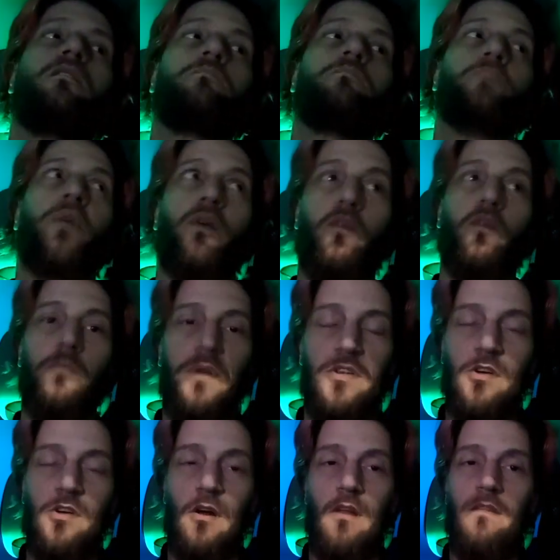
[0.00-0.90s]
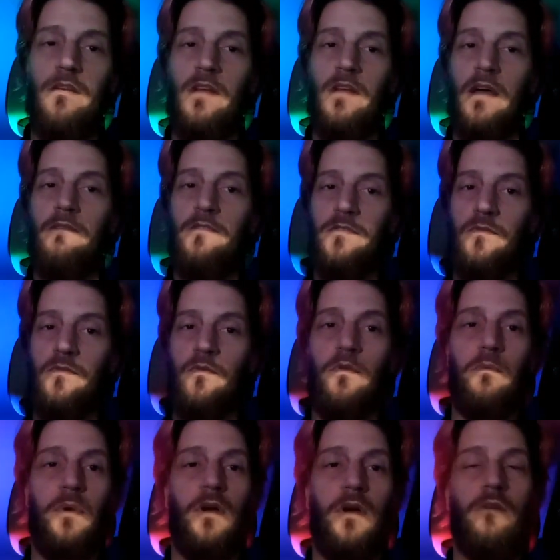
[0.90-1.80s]
But it would be Jonathan Davis from
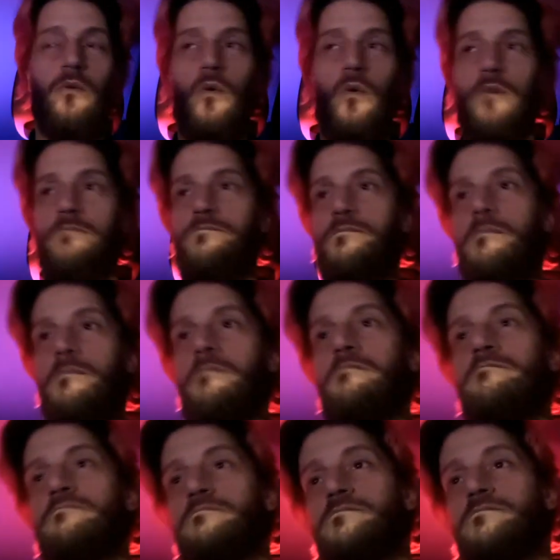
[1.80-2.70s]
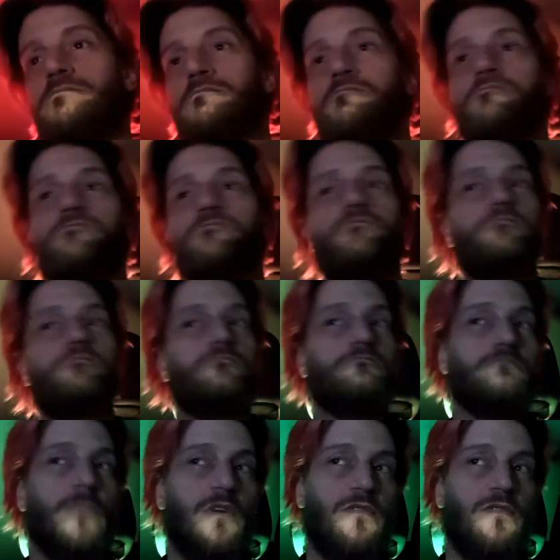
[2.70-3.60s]
the band Korn.
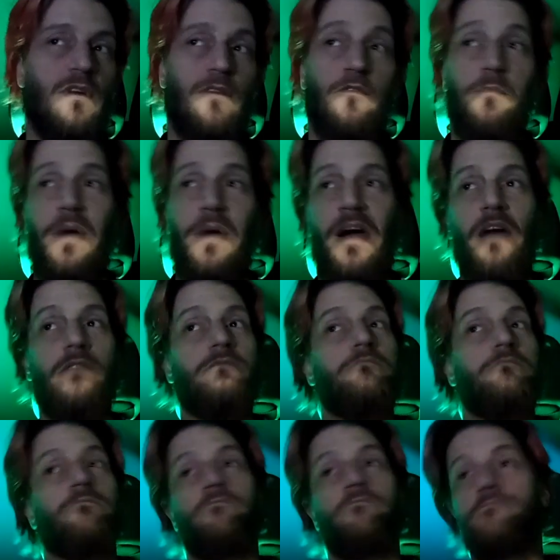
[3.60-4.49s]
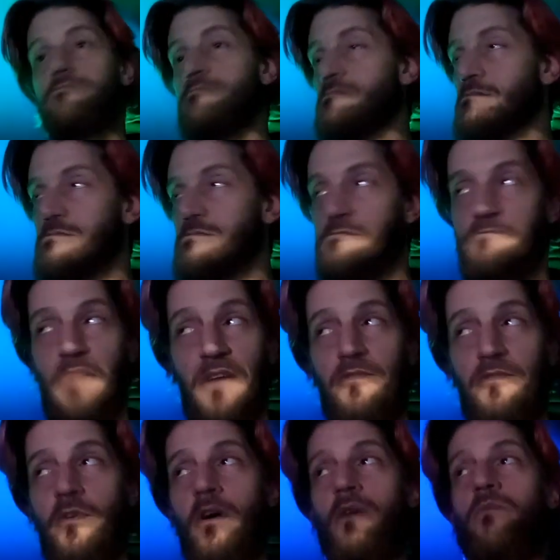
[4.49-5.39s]
My favorite band. By
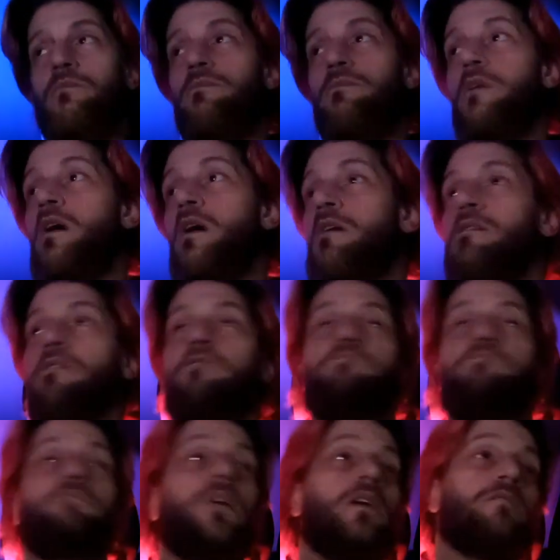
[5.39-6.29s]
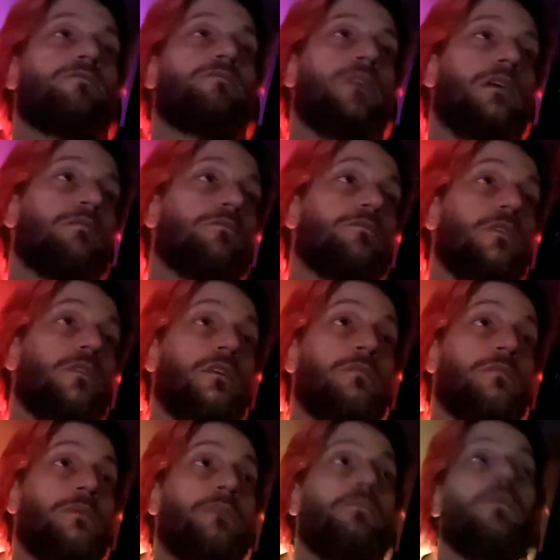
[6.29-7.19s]
far one of my favorite
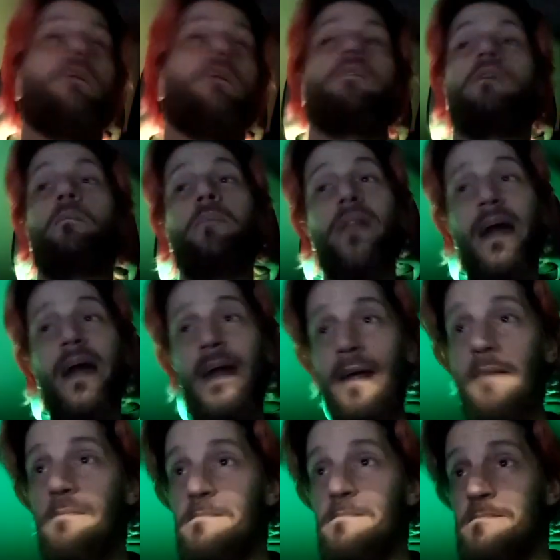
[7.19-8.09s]
fucking people on the planet.